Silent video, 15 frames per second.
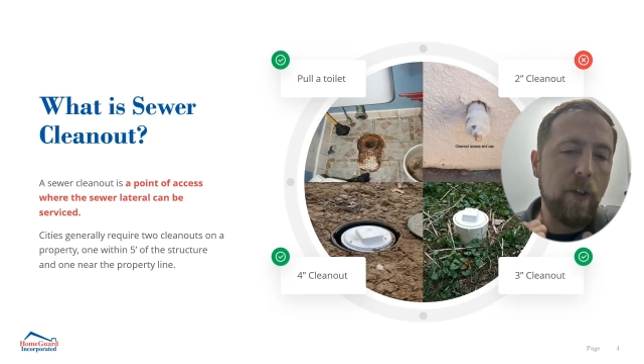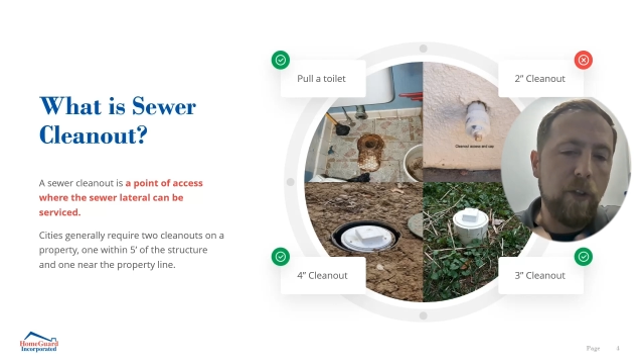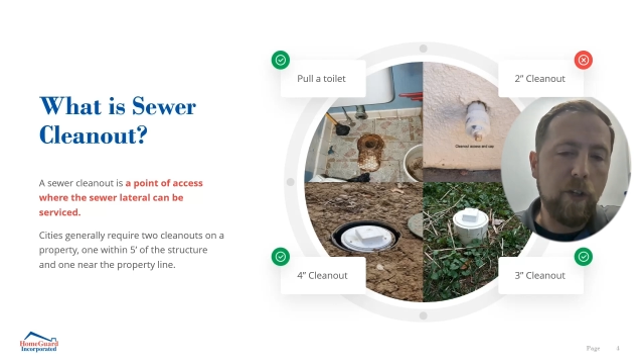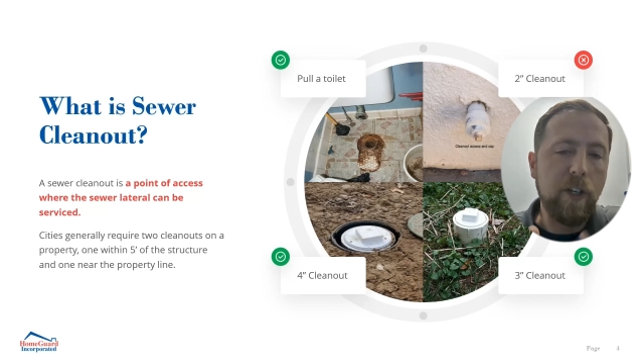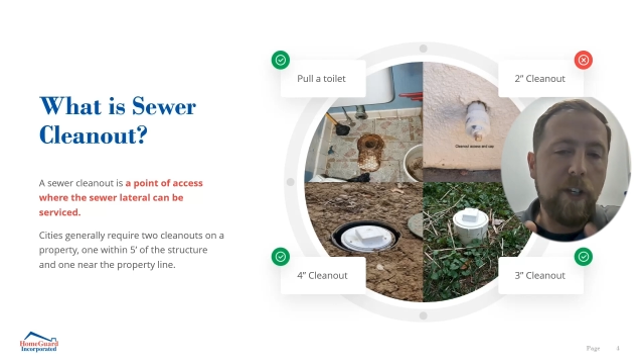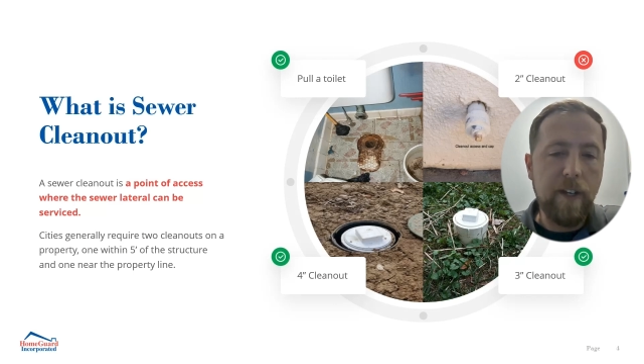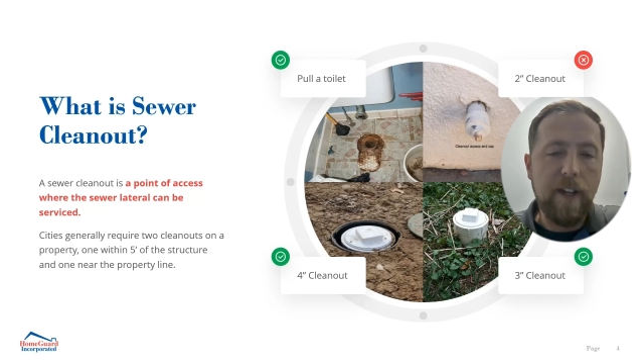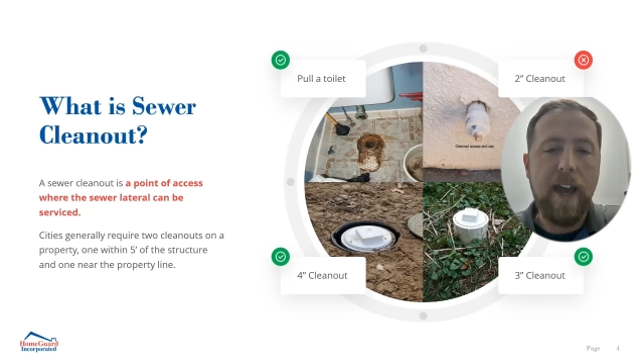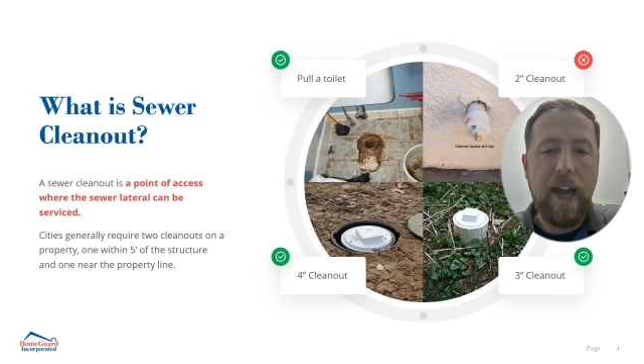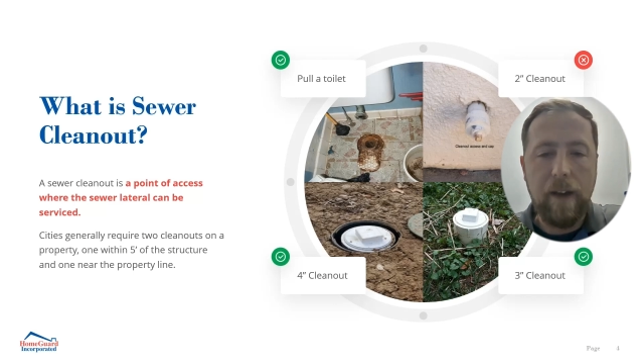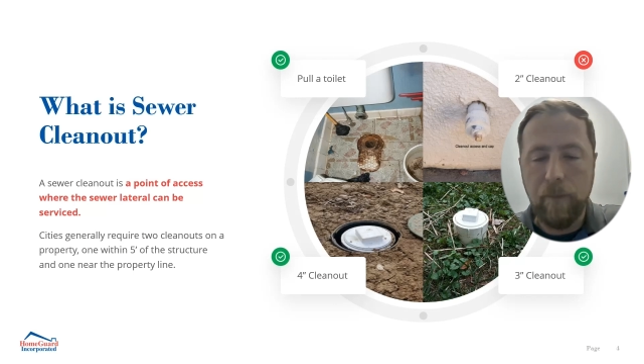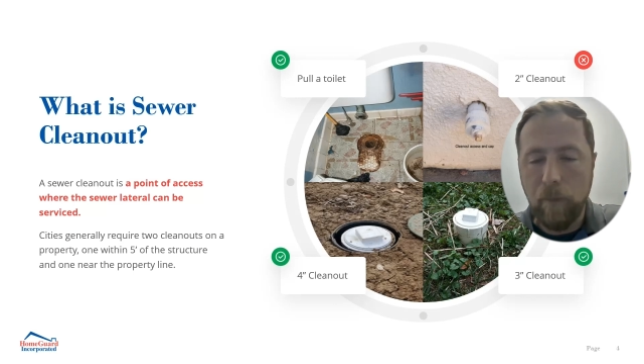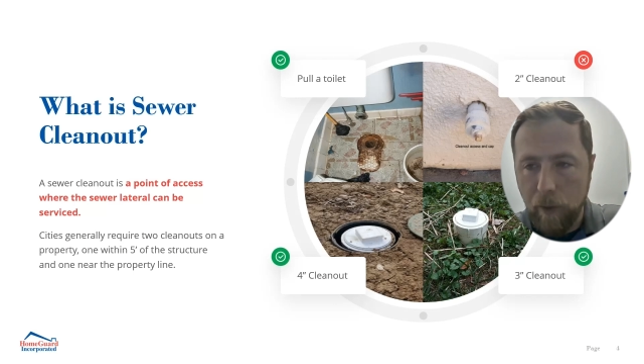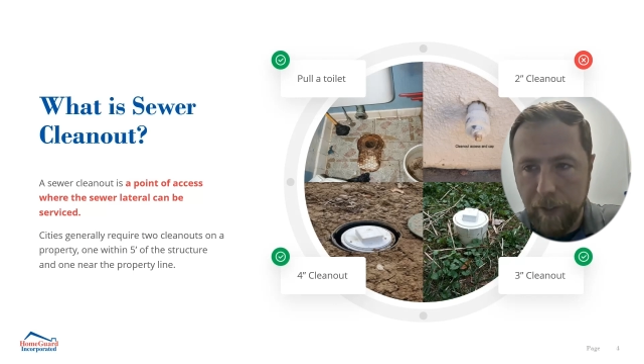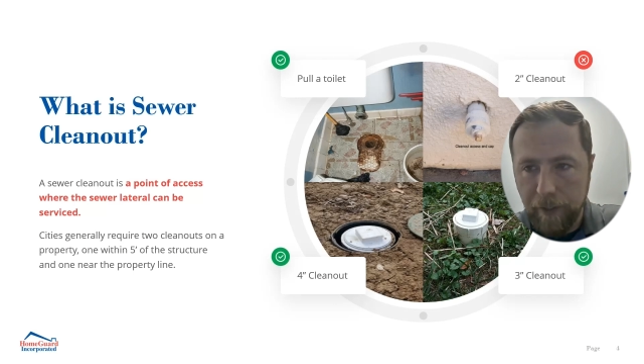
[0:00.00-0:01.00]
you're going to
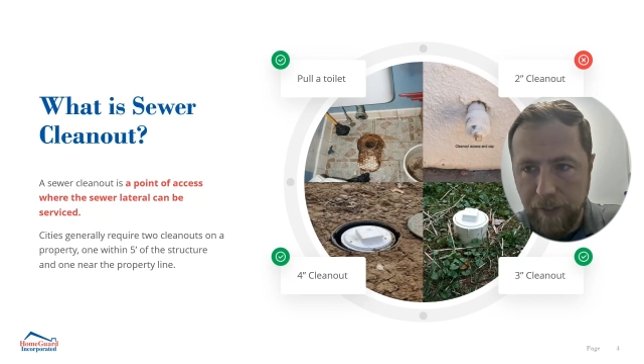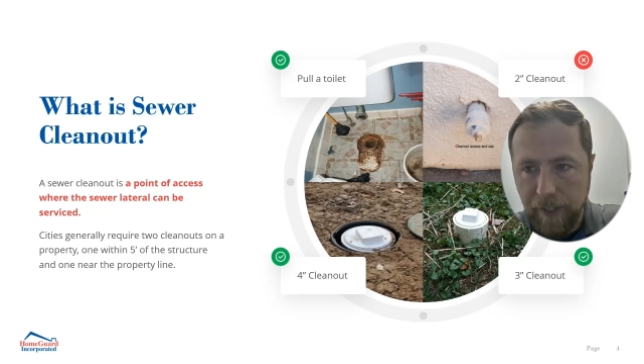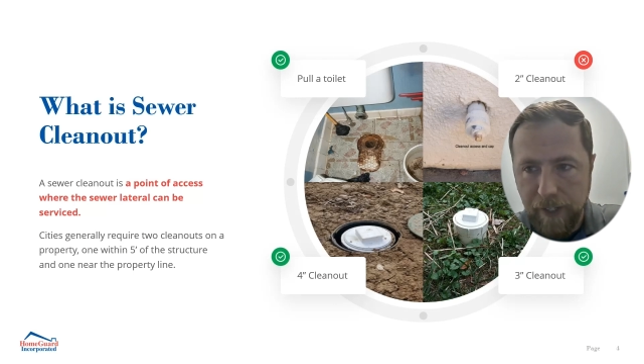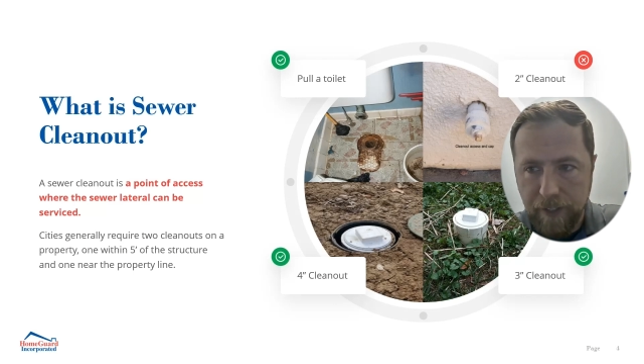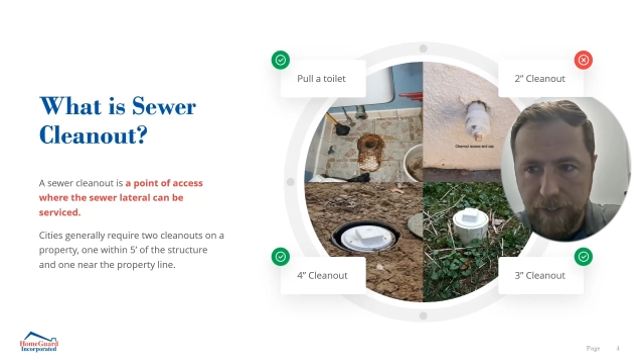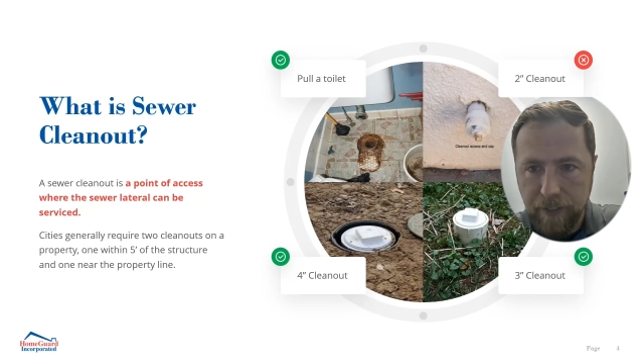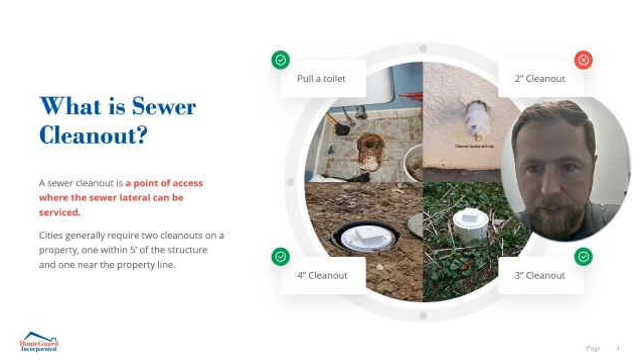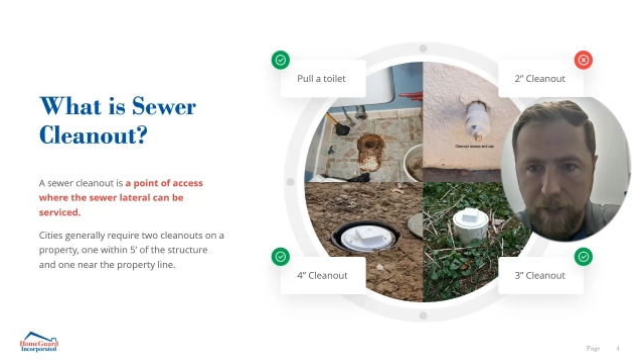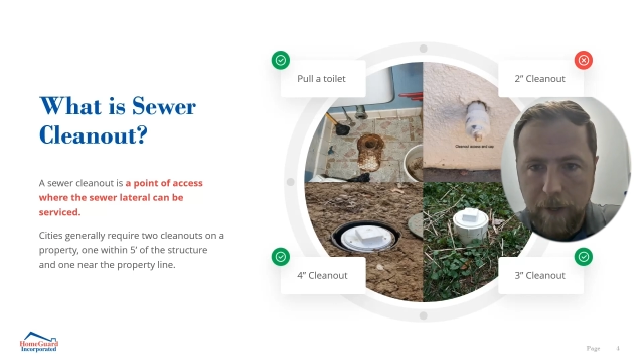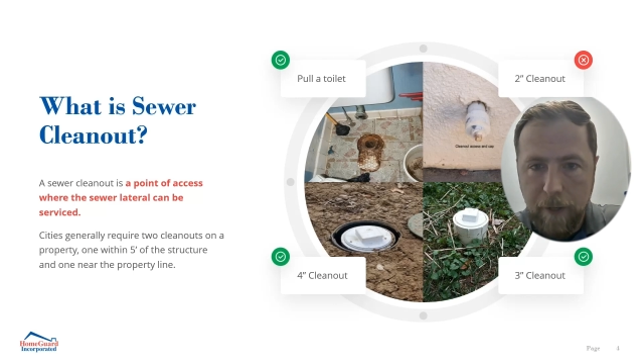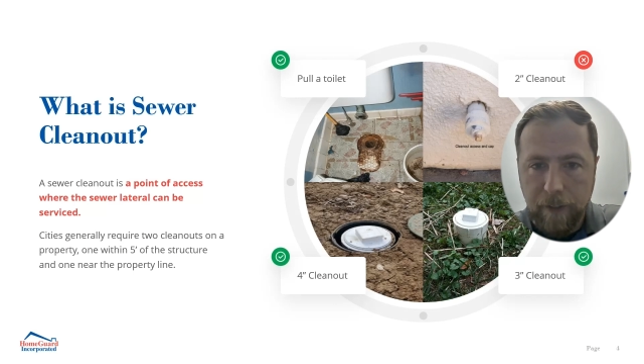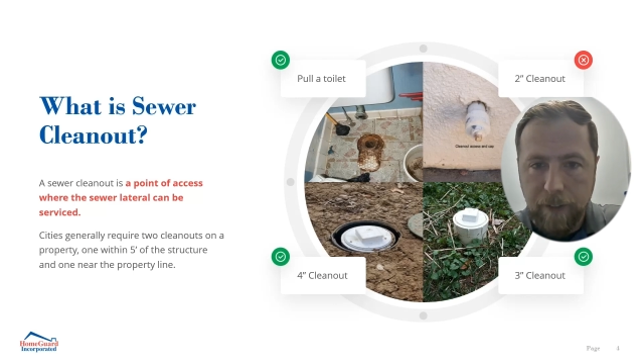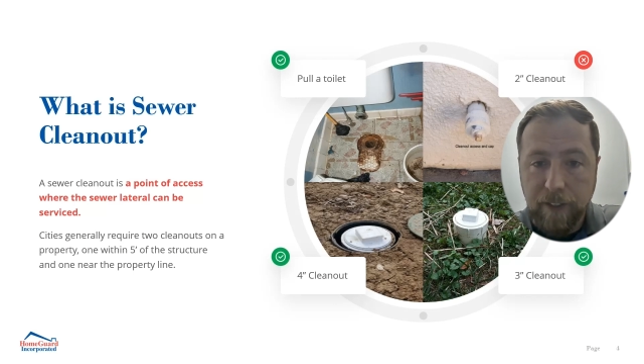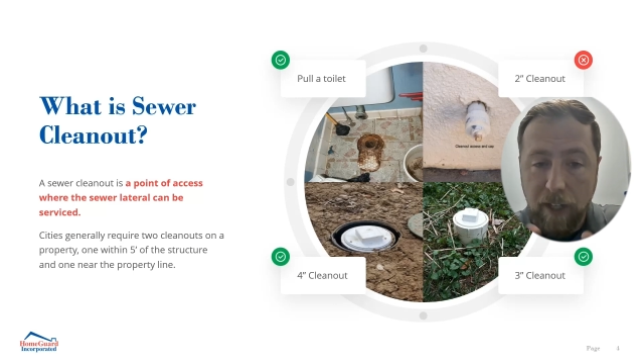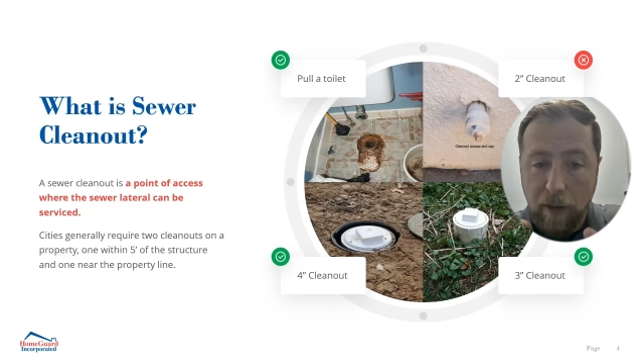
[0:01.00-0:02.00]
have one of these
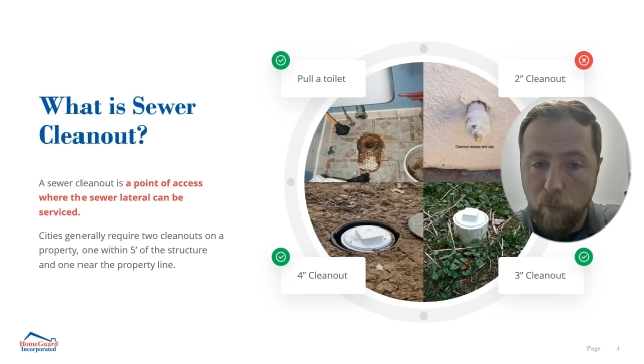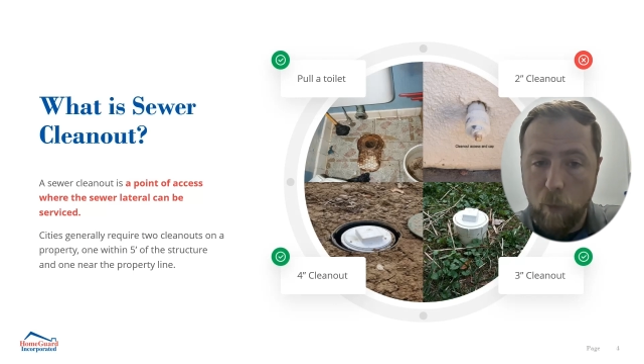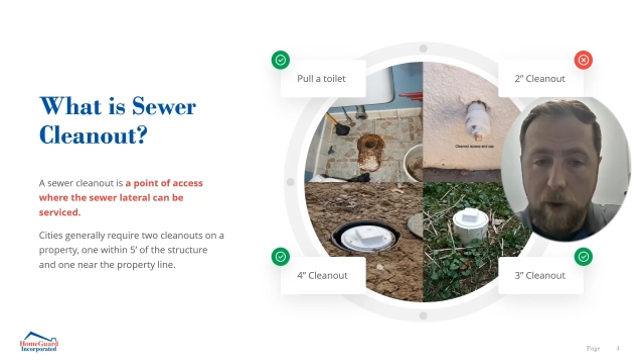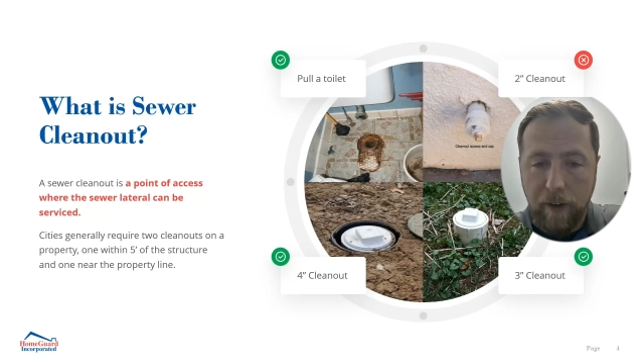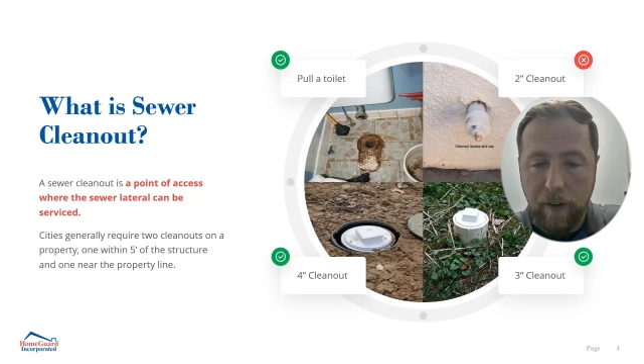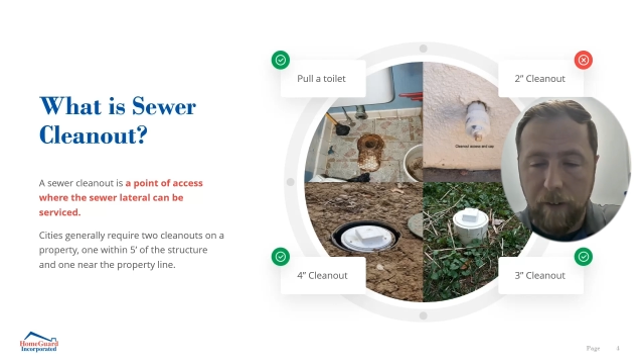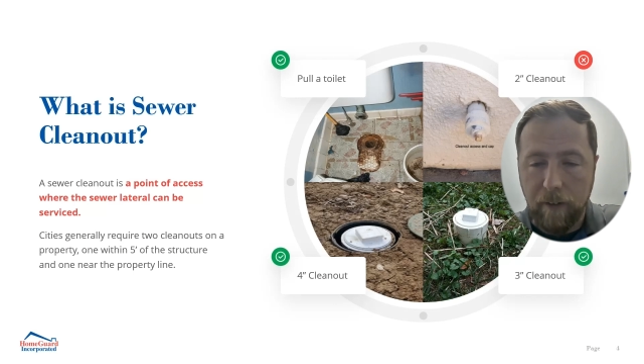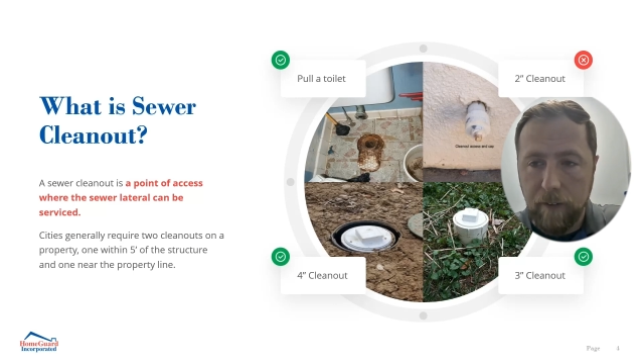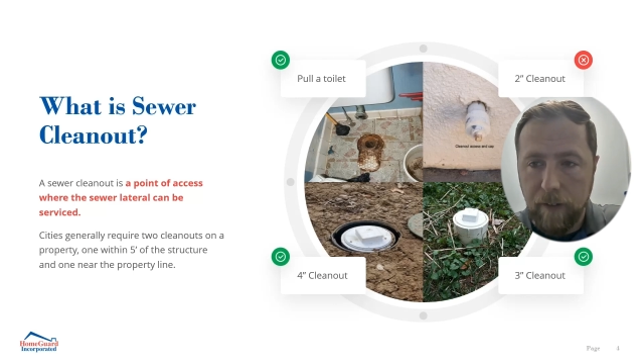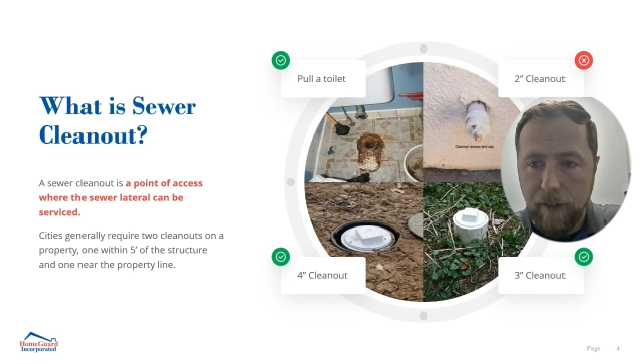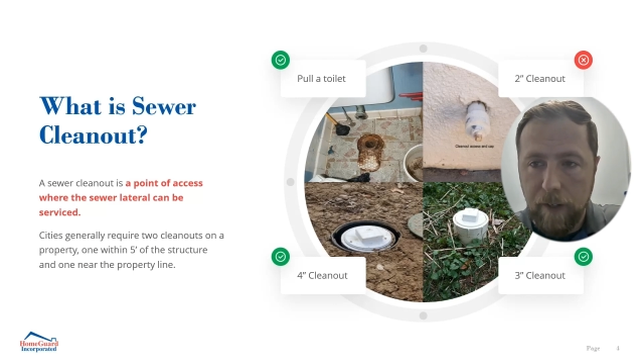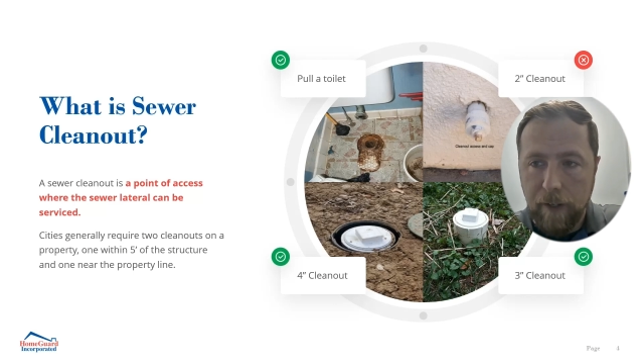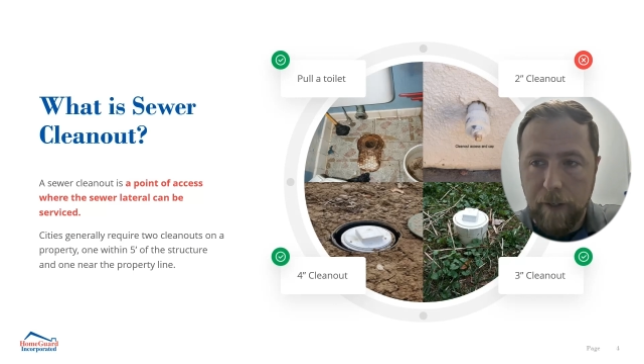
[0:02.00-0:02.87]
somewhere